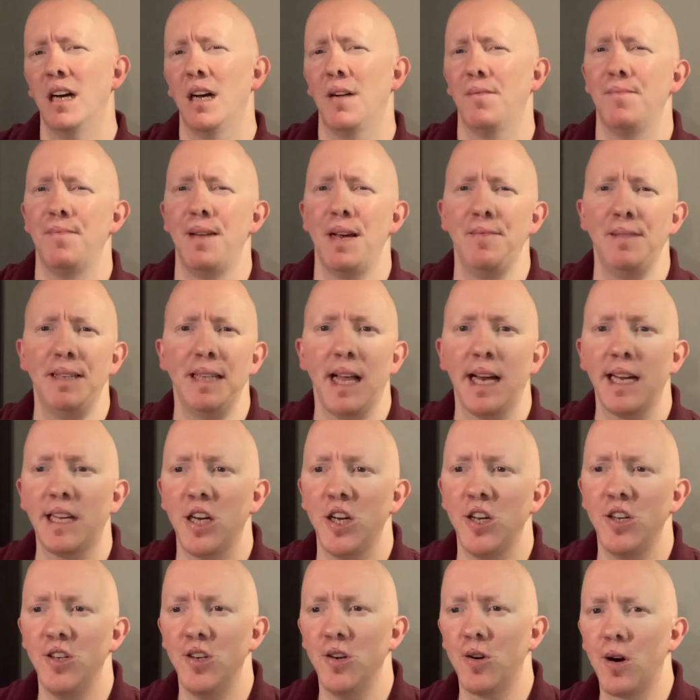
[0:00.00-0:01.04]
maybe like
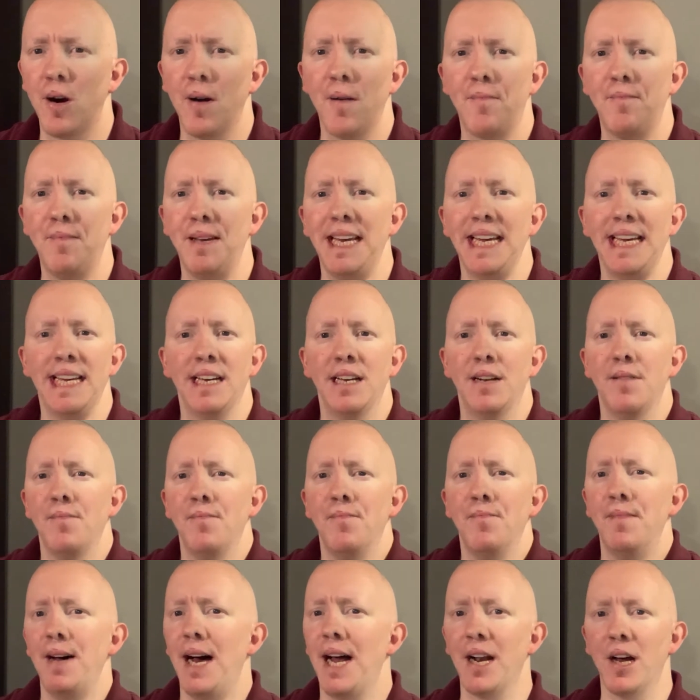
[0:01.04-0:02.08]
a
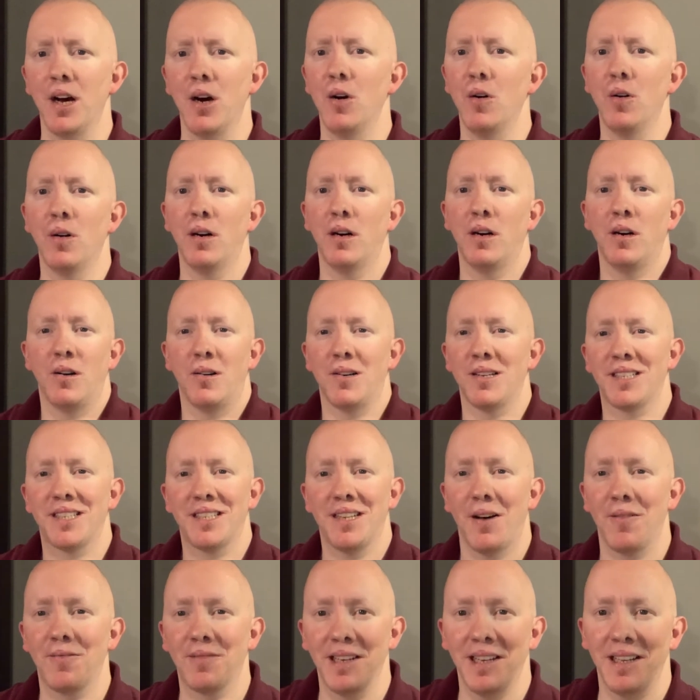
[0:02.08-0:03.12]
European meadow or
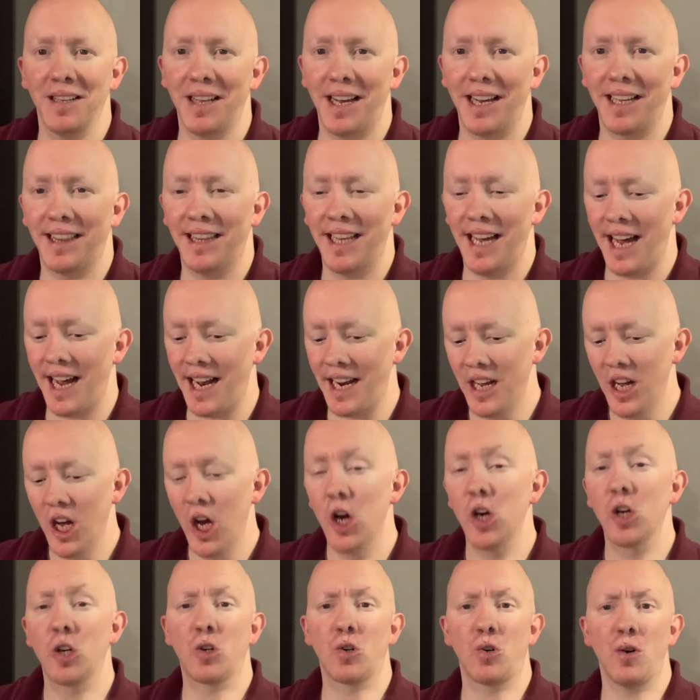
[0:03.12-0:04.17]
something like that.
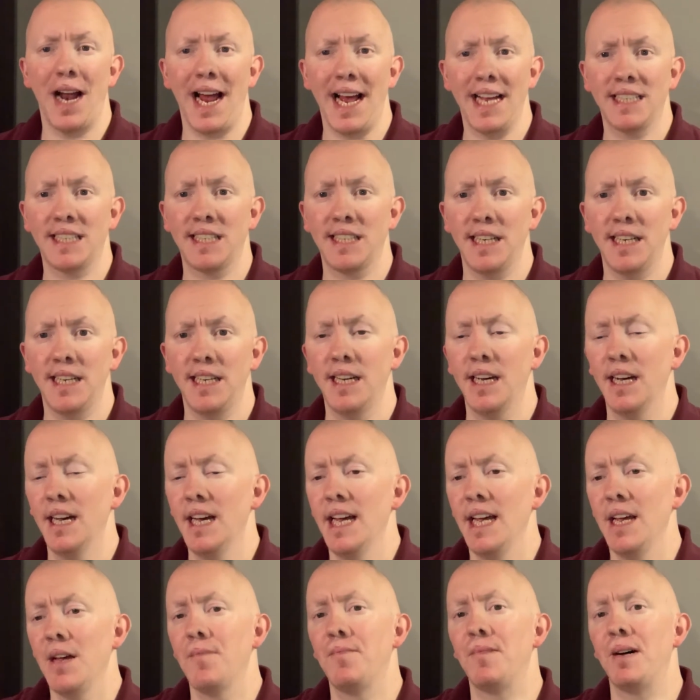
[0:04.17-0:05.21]
Grassy,
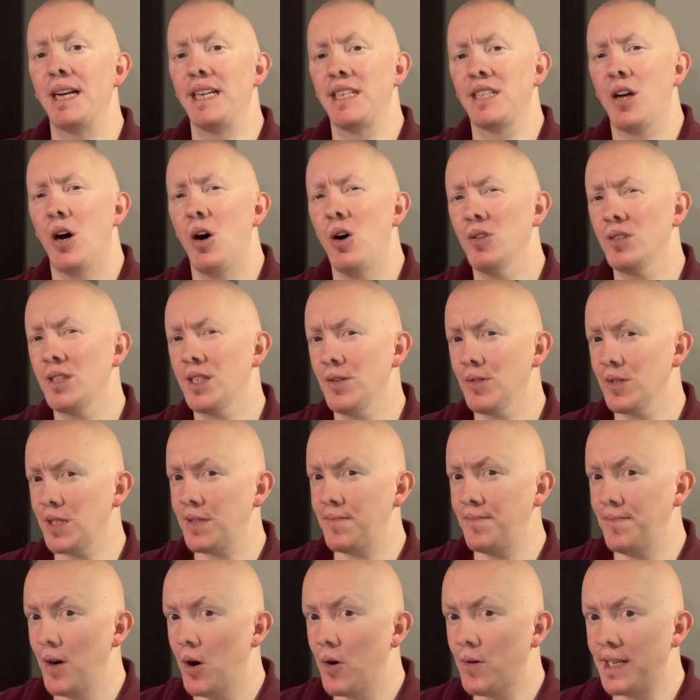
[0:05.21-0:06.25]
but it's also
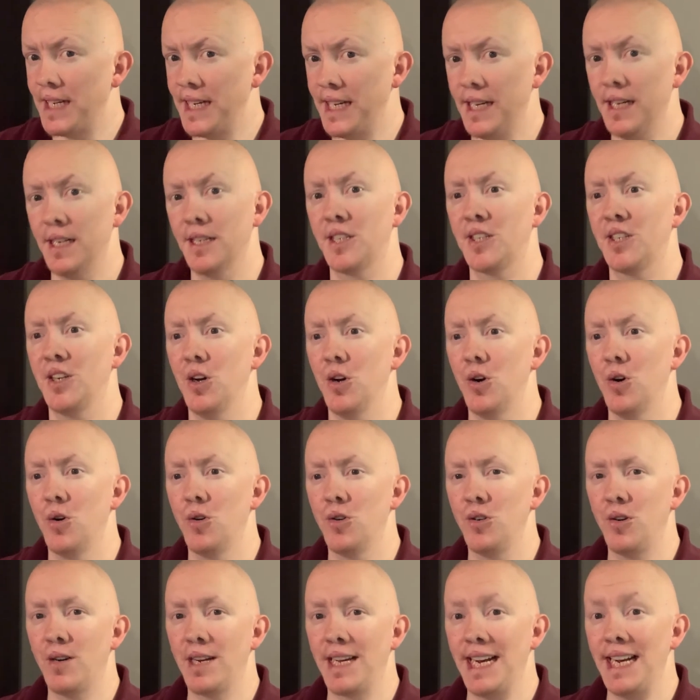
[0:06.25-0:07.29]
smoky. So
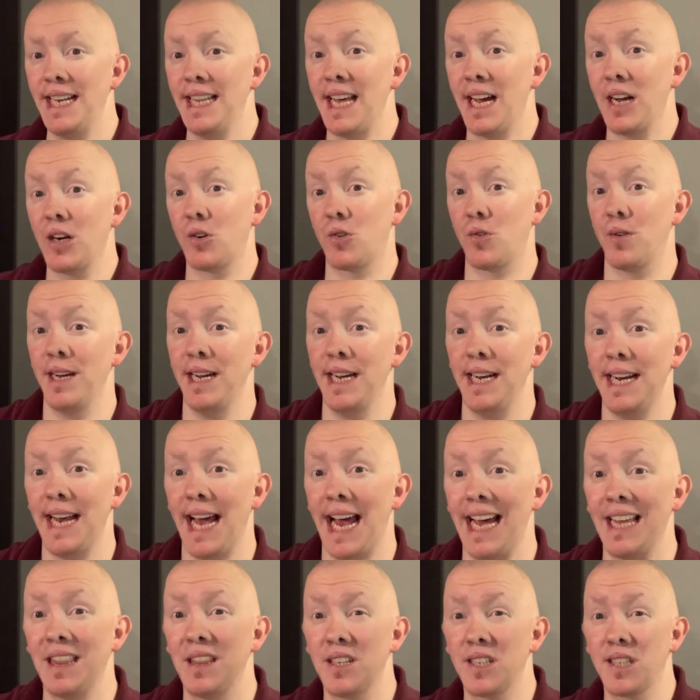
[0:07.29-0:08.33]
you're getting that green
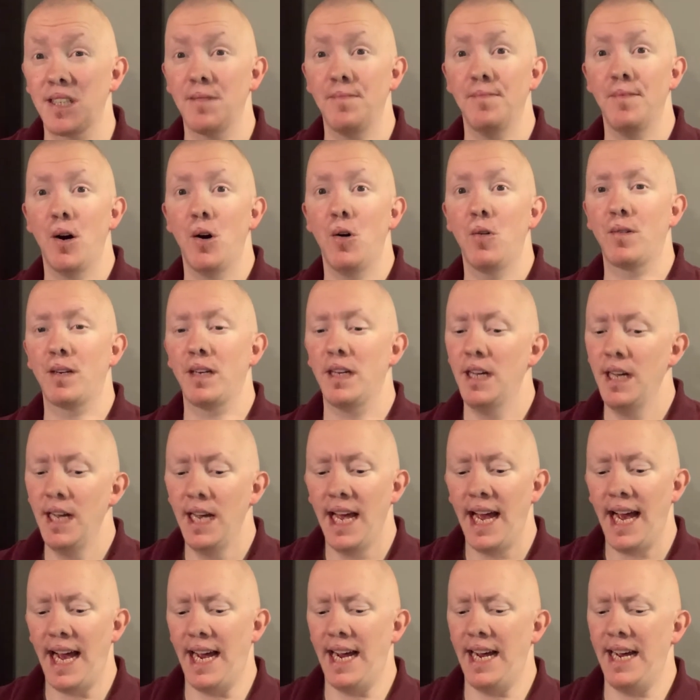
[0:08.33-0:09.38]
and the smoke,
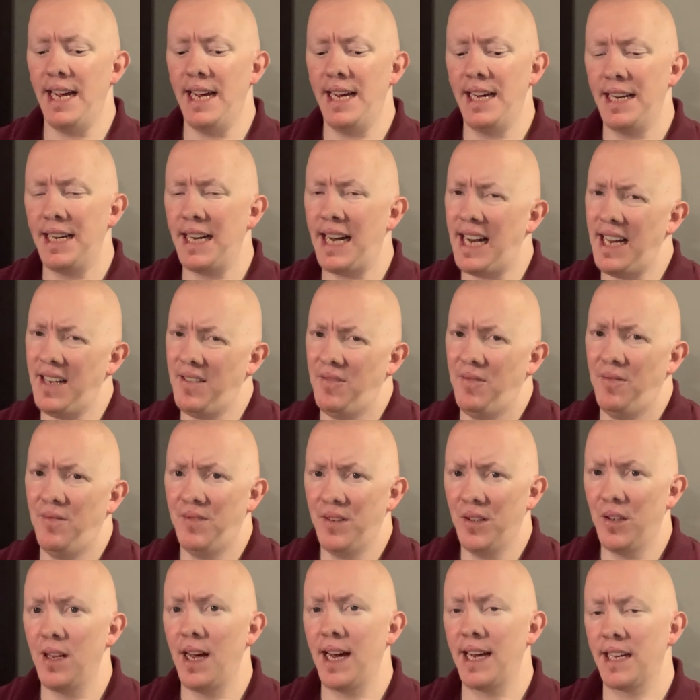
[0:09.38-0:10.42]
and I
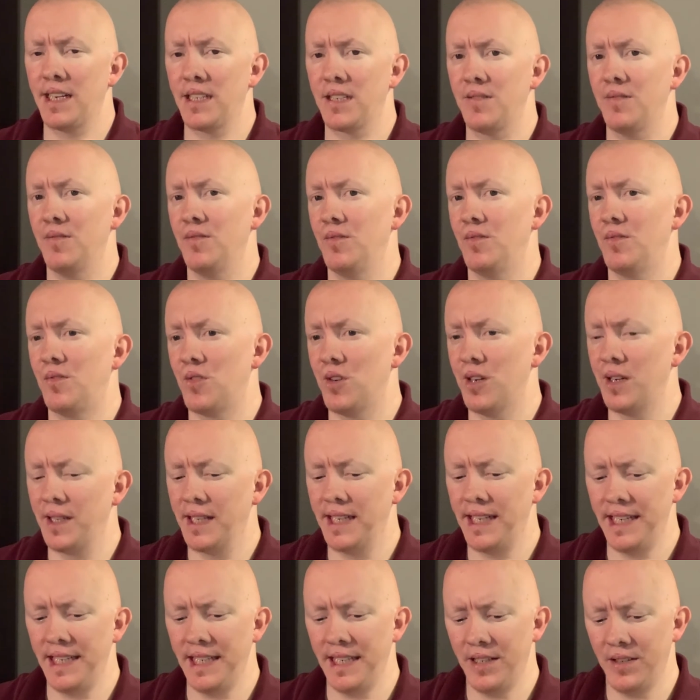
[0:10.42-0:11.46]
feel like it's
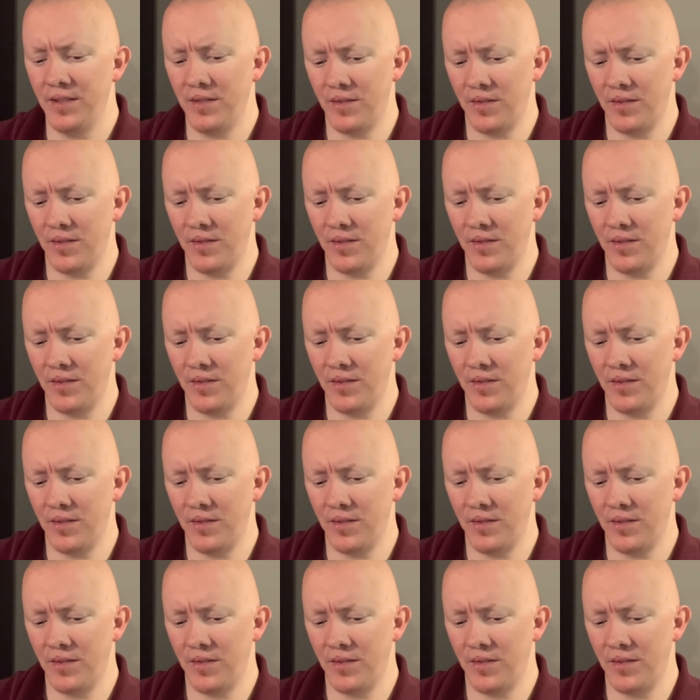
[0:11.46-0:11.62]
really